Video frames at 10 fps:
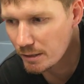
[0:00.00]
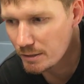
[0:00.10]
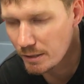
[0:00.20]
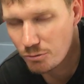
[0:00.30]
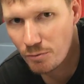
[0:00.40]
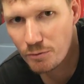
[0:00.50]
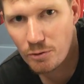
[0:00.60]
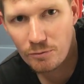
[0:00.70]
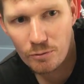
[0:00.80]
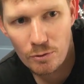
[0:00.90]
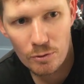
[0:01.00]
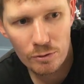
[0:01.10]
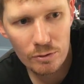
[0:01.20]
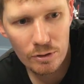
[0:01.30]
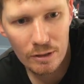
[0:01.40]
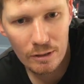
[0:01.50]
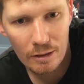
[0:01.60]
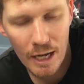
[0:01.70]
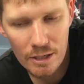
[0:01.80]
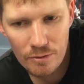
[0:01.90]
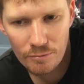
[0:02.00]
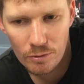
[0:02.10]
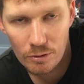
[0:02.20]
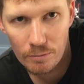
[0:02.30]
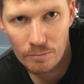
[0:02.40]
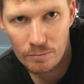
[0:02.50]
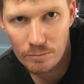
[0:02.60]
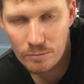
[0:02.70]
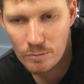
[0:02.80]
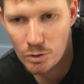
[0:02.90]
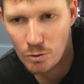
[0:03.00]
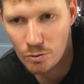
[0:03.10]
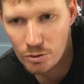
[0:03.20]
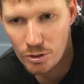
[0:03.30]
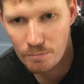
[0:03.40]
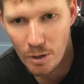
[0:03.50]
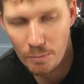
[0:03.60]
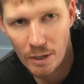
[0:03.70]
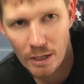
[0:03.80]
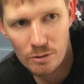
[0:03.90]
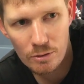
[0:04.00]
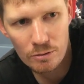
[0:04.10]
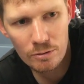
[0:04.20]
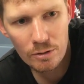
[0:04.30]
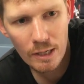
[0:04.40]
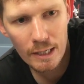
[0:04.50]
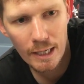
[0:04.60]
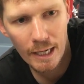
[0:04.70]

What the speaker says: centrifugal force clutch from George at Moparts Oz,